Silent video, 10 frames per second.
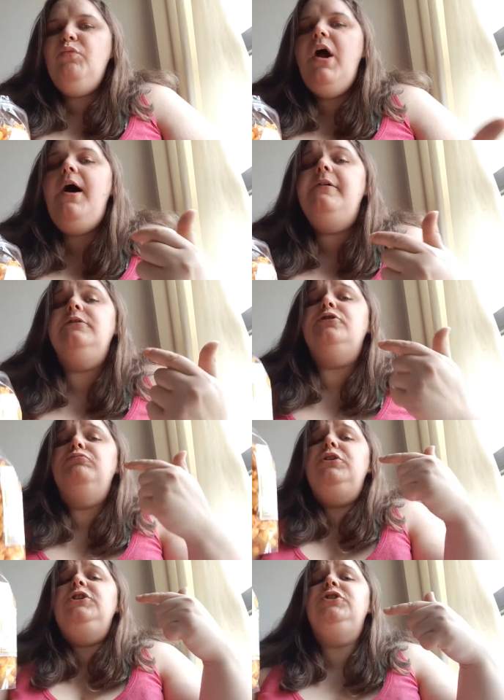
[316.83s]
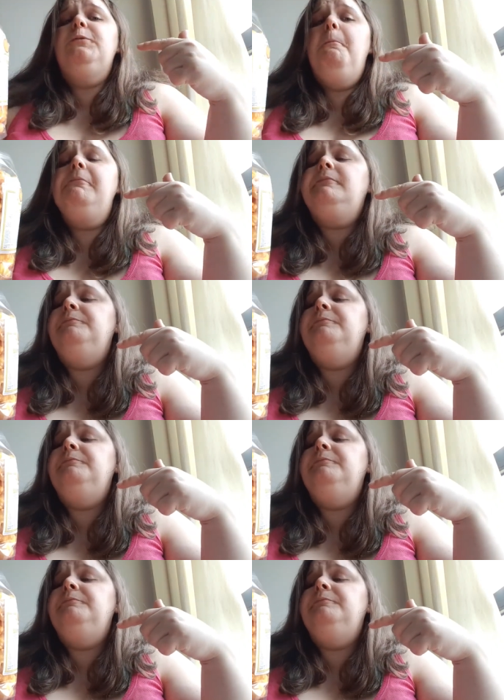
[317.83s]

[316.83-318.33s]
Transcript: That was amazing.